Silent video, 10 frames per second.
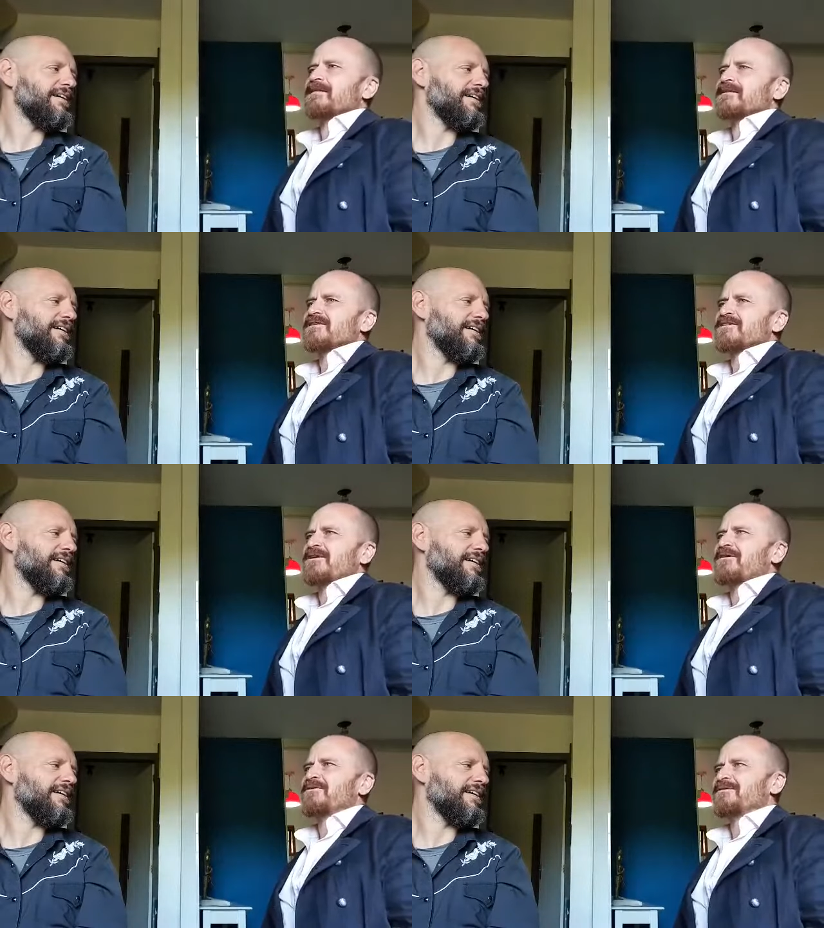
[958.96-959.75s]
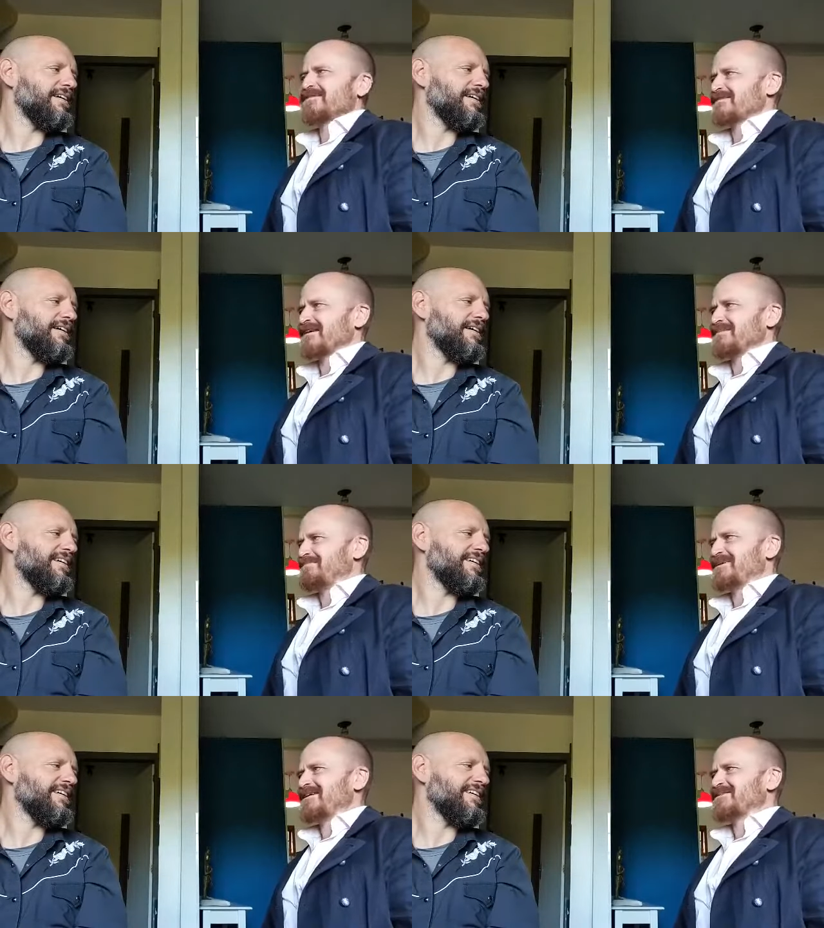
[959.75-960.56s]
Speaker 1: so it's like
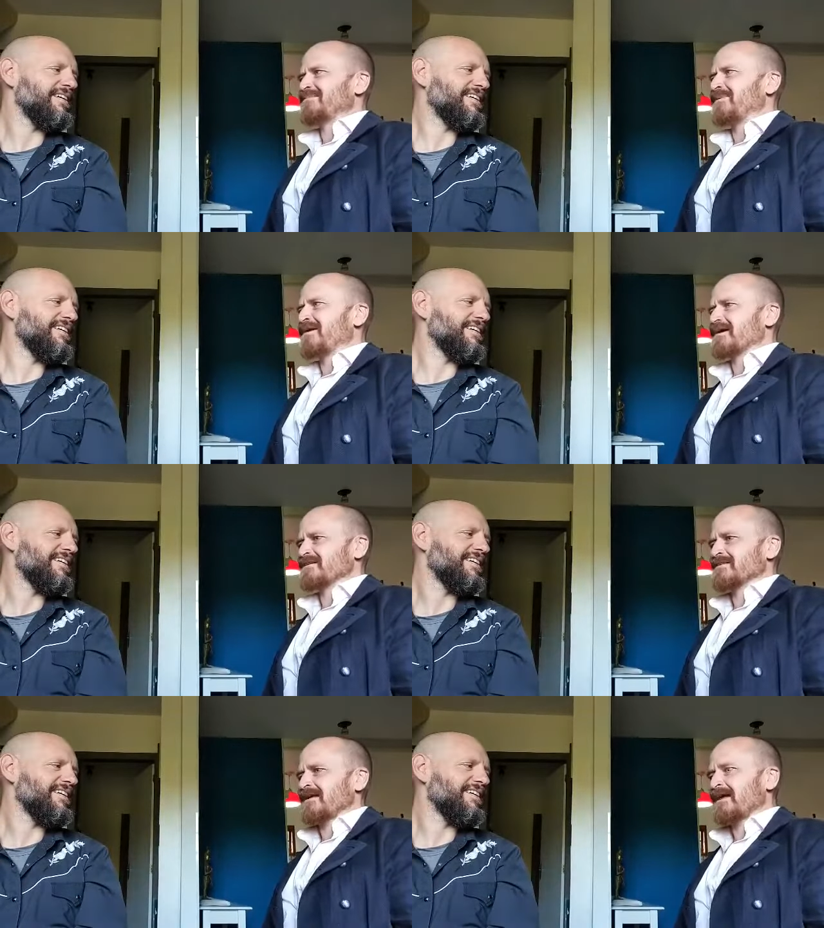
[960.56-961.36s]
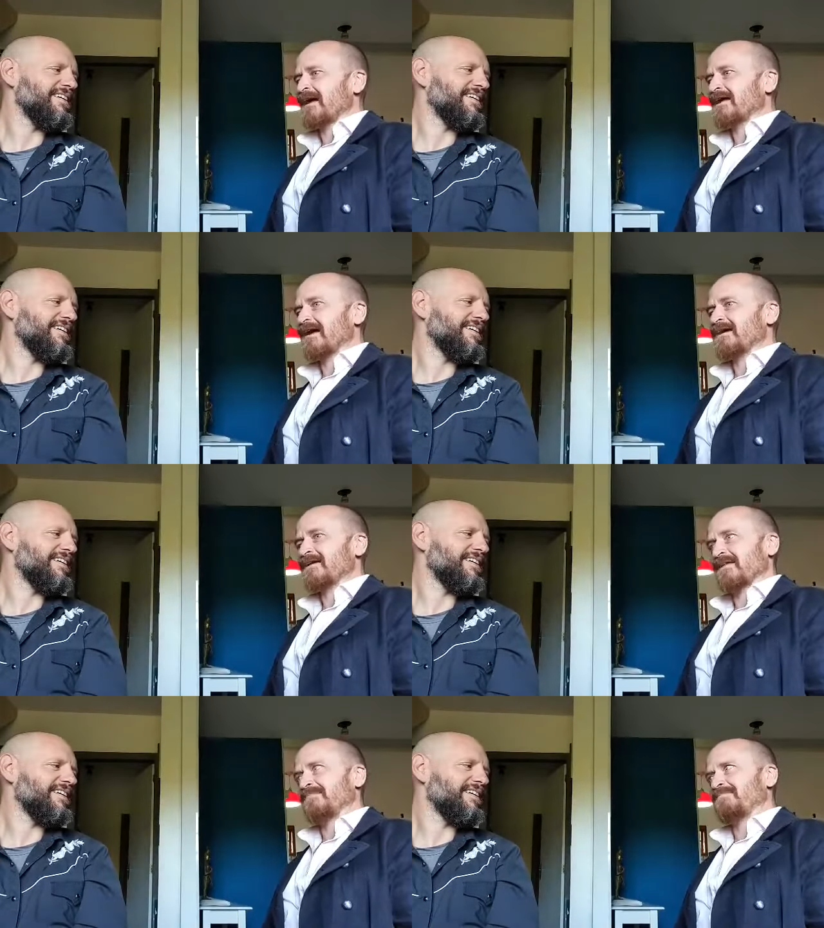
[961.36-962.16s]
beach or bust, and I
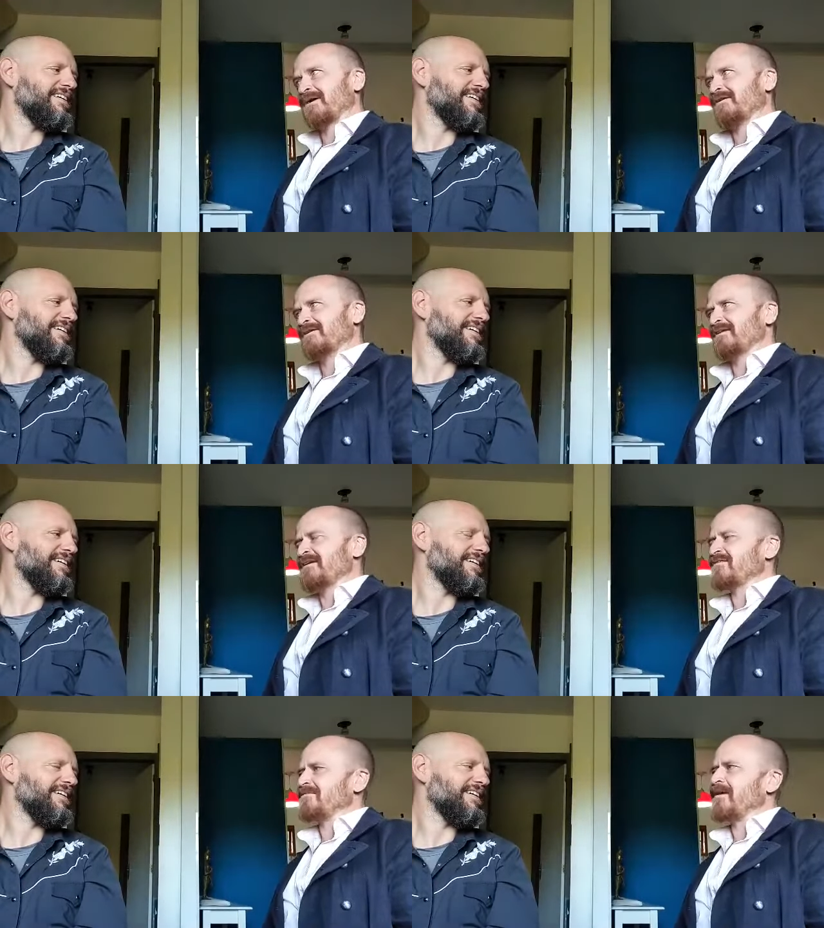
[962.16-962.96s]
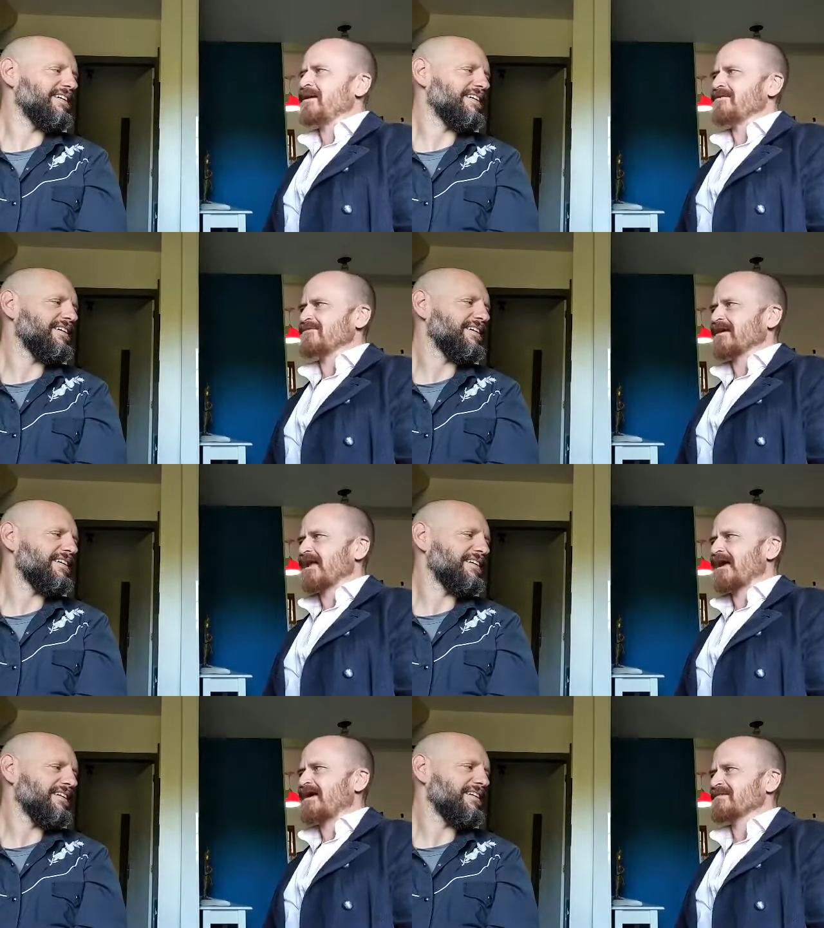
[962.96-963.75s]
got like barely enough money for
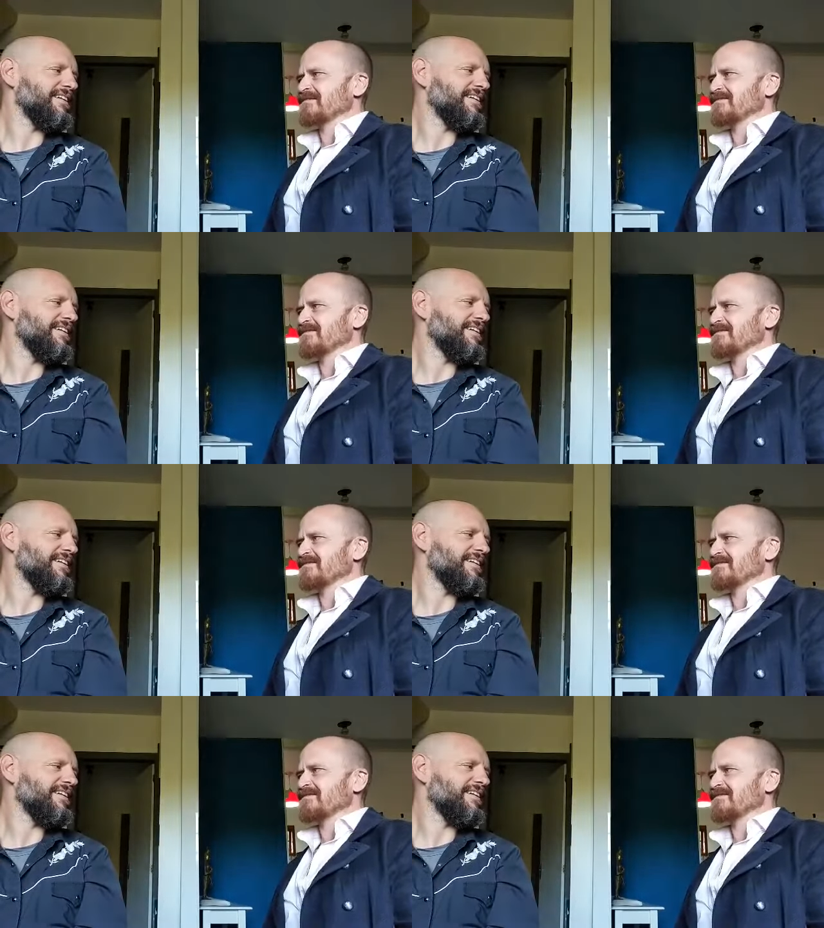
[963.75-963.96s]
gas